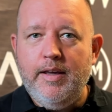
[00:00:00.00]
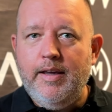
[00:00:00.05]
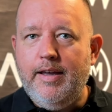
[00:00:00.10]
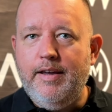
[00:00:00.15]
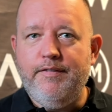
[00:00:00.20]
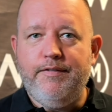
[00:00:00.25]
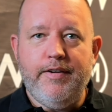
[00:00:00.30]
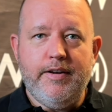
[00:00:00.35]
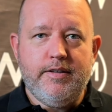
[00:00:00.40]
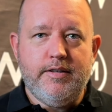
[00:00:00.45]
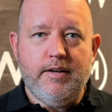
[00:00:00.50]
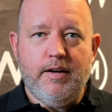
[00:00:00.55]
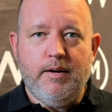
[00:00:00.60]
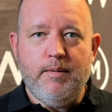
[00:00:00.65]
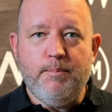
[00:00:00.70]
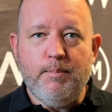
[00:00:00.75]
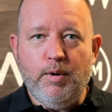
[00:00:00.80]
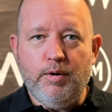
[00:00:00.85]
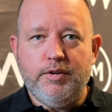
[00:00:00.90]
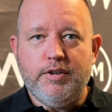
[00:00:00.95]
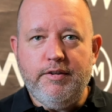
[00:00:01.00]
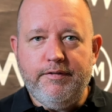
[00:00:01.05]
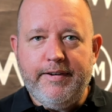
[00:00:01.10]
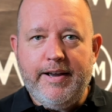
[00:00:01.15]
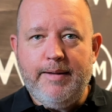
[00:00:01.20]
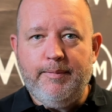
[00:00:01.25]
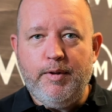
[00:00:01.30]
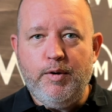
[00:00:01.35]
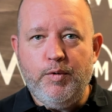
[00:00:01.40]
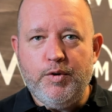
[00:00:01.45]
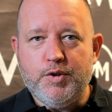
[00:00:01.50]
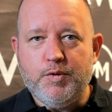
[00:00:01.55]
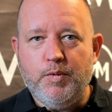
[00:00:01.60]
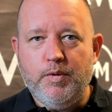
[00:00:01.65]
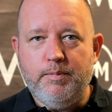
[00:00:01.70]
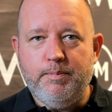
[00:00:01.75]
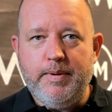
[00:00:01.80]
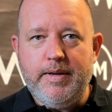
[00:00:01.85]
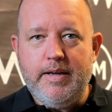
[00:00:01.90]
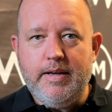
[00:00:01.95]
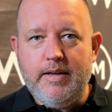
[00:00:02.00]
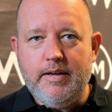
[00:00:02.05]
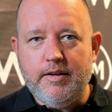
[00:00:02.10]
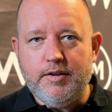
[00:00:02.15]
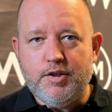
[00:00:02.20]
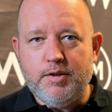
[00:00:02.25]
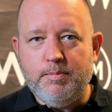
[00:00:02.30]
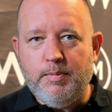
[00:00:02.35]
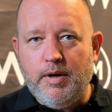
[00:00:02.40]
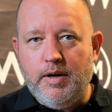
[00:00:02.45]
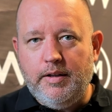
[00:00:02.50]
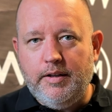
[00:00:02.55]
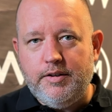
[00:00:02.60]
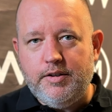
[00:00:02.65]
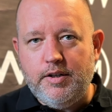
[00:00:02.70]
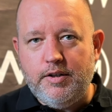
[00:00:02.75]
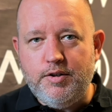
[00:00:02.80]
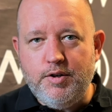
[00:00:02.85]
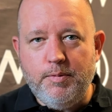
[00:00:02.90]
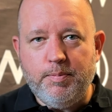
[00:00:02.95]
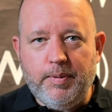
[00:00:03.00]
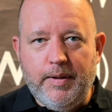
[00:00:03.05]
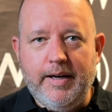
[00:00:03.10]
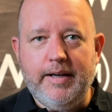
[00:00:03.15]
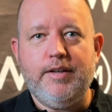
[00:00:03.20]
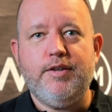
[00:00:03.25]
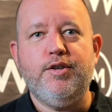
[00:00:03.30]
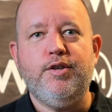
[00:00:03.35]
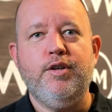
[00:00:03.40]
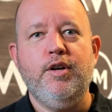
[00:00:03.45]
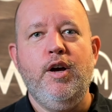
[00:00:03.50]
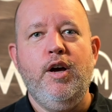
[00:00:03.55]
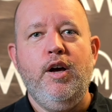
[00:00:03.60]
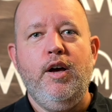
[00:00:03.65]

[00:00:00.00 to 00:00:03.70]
if it's a multifamily, which would be as small as a duplex,